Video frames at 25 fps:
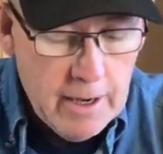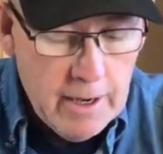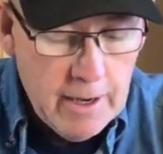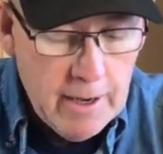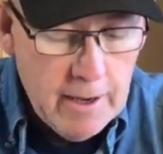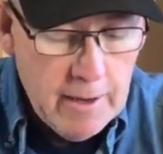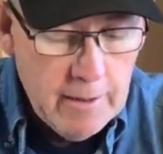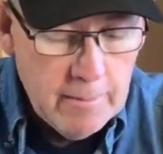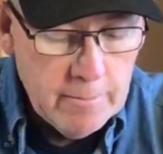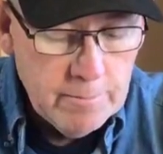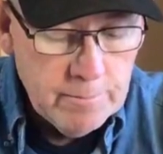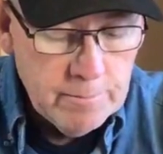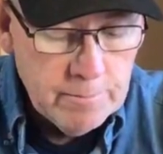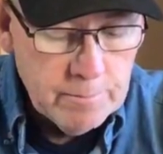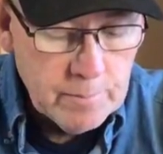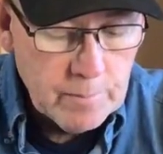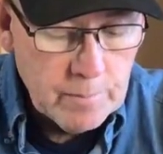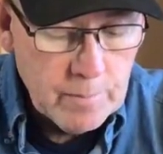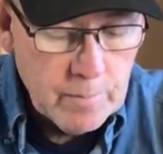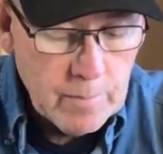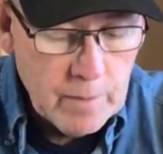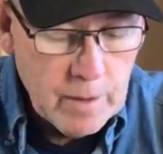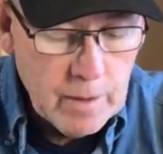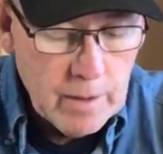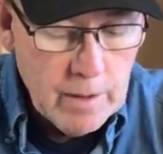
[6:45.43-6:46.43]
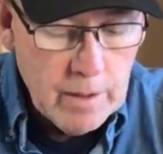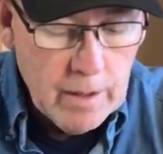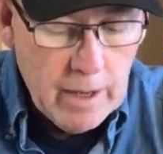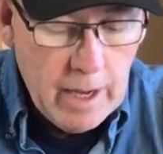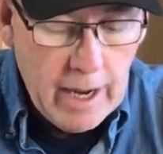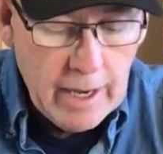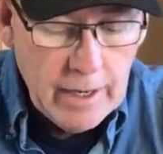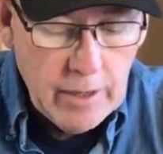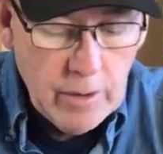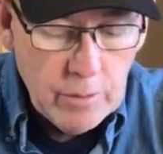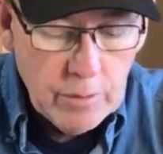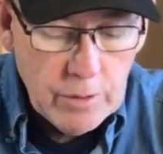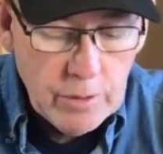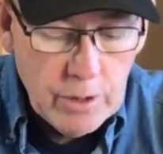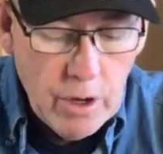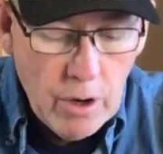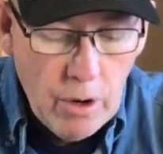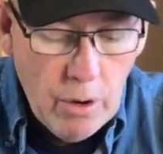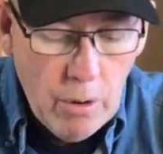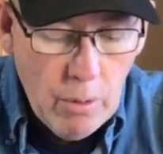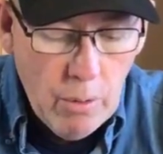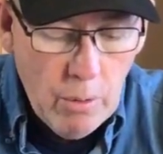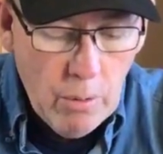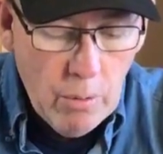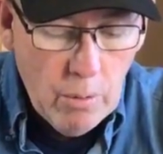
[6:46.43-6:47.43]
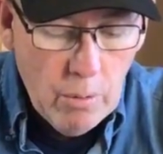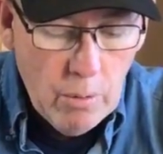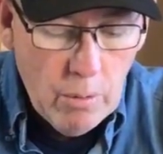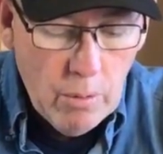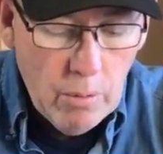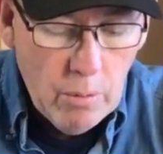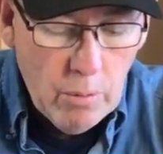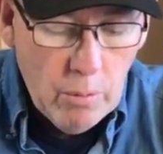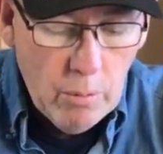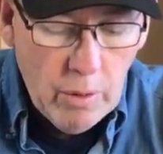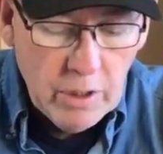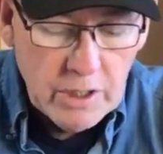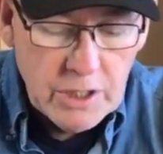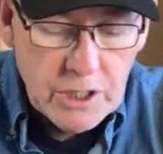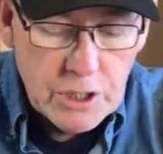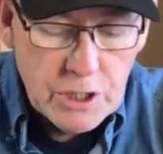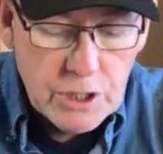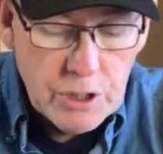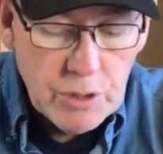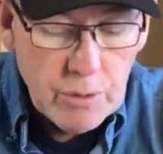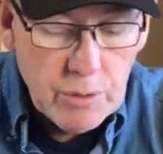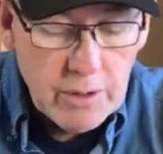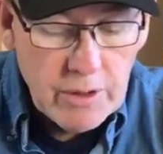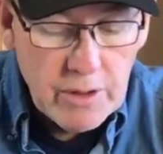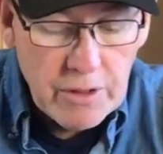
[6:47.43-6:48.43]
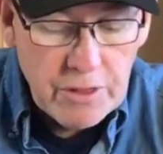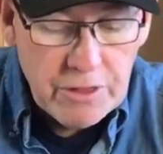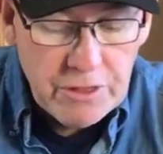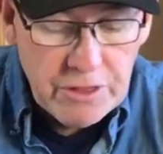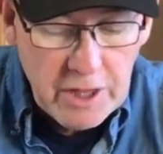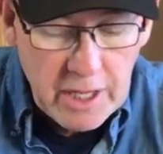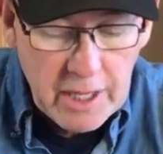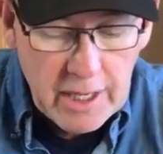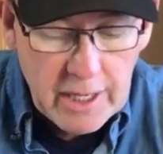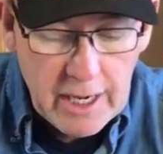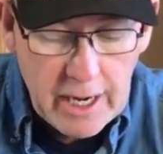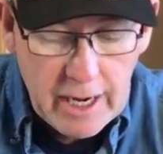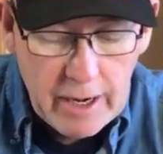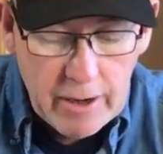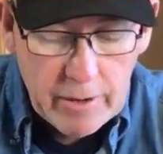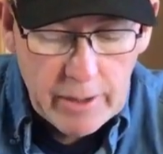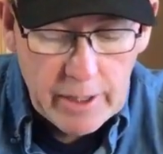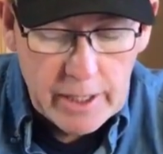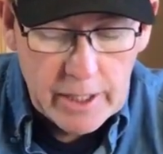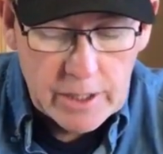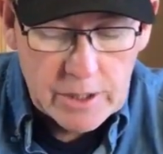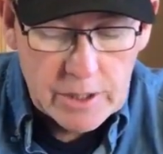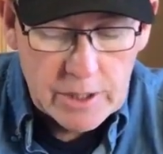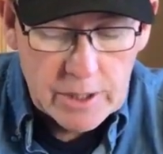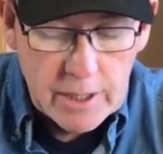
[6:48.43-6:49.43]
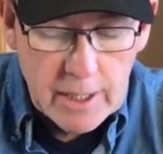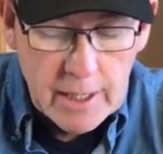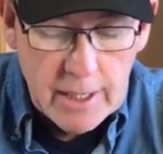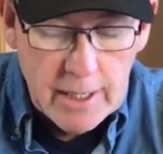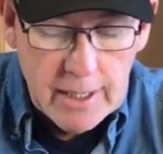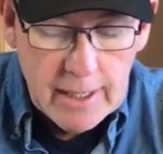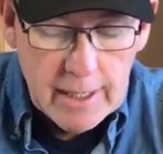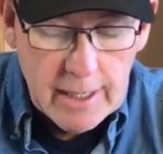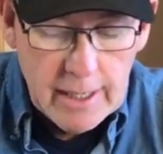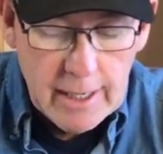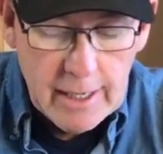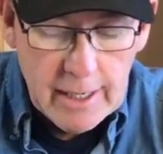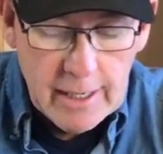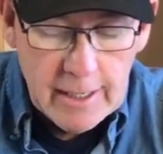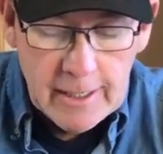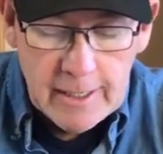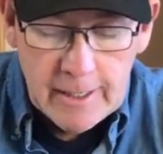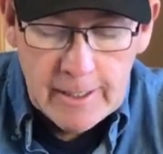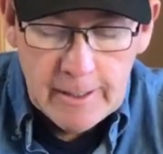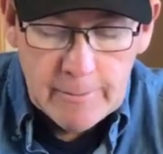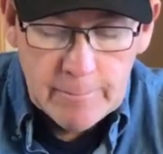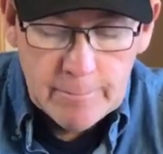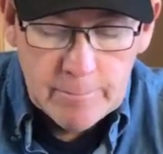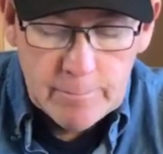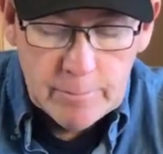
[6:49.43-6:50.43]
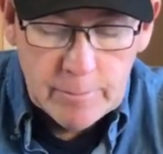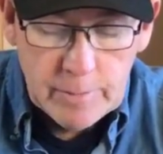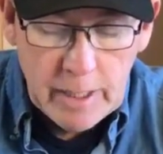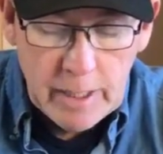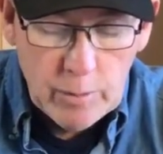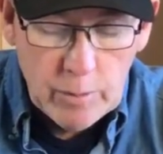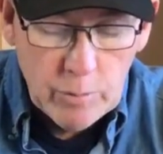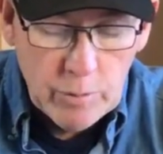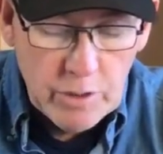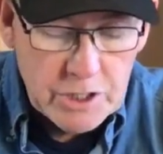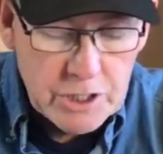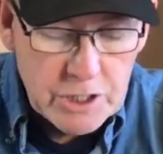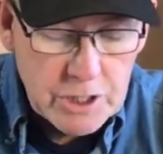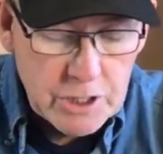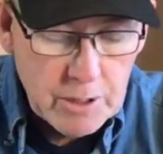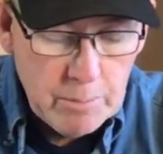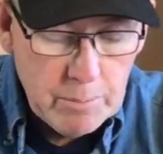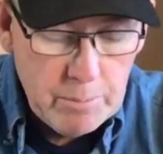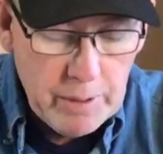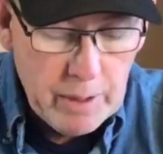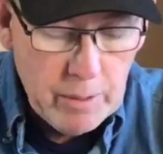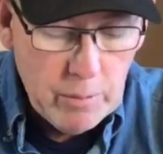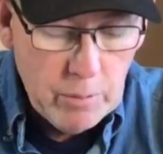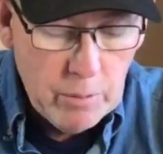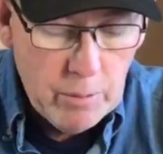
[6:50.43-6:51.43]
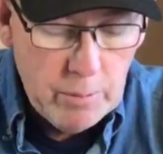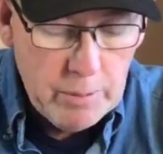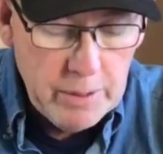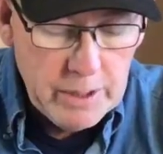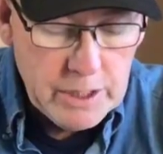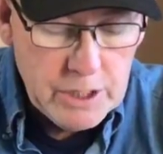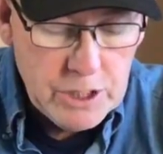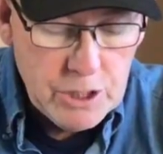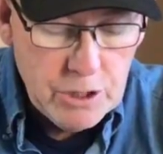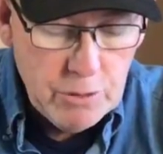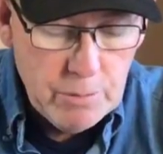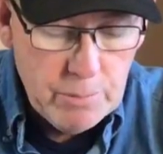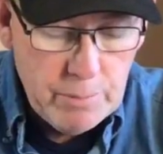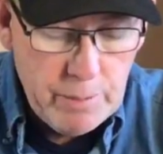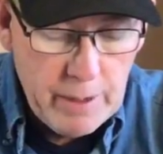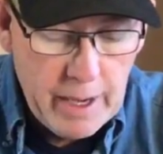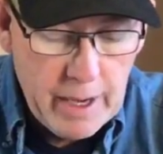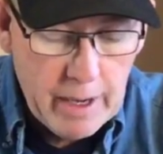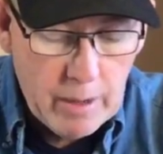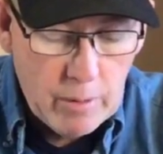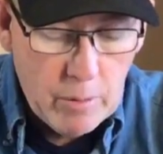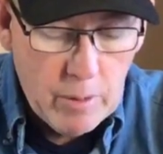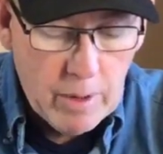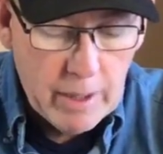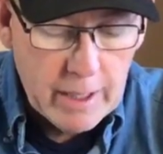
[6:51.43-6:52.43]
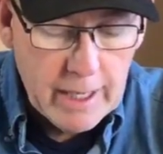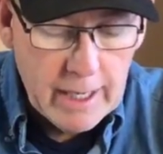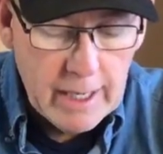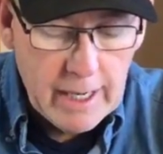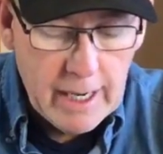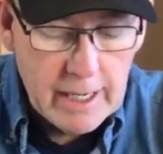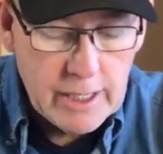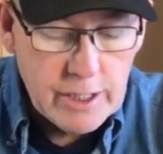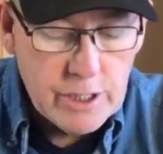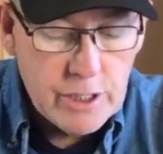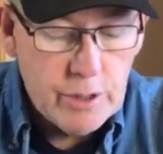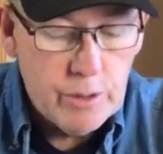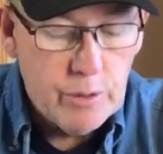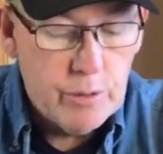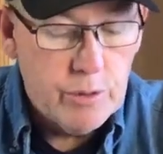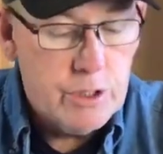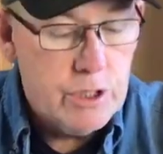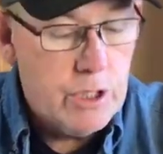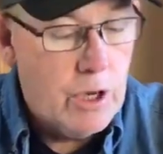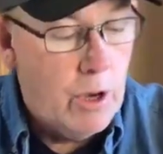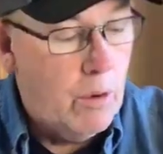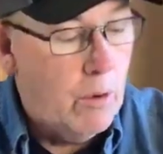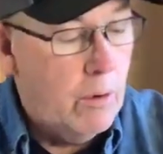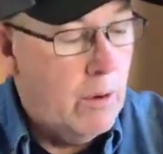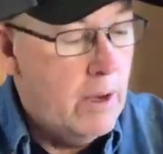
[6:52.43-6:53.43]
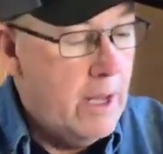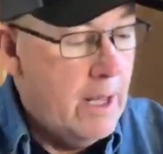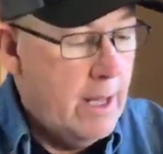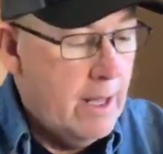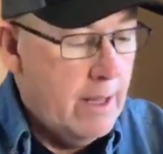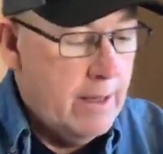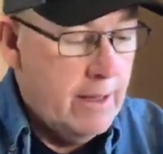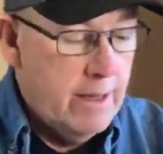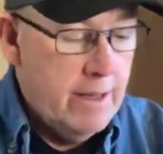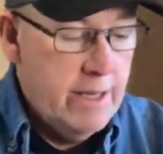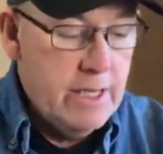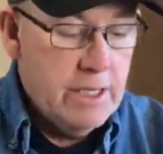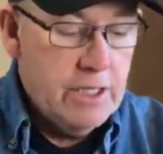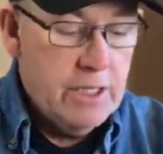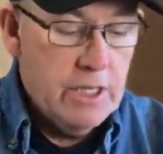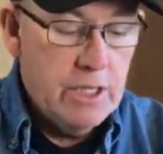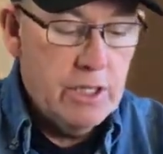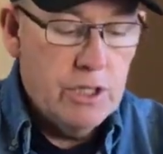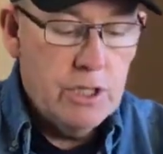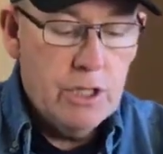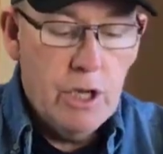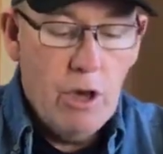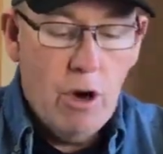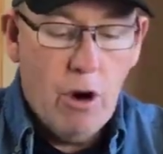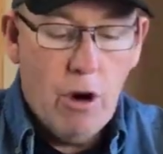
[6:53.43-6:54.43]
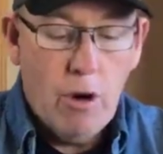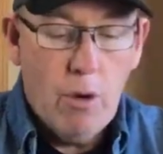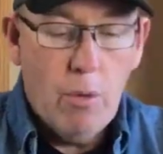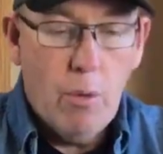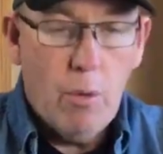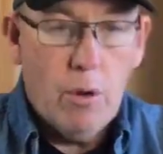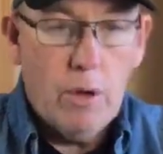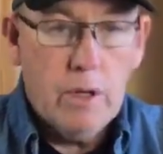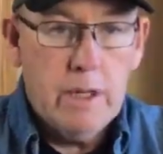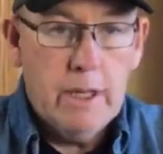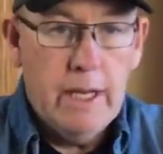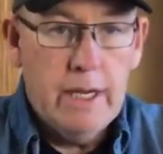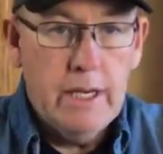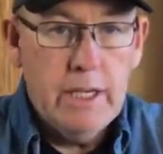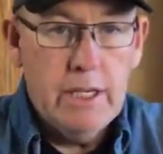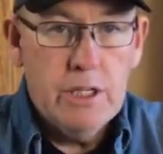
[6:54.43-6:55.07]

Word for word: Um, I don't know what to do in the thin areas um, in which the bit will be too big. What can I do? So this is the artwork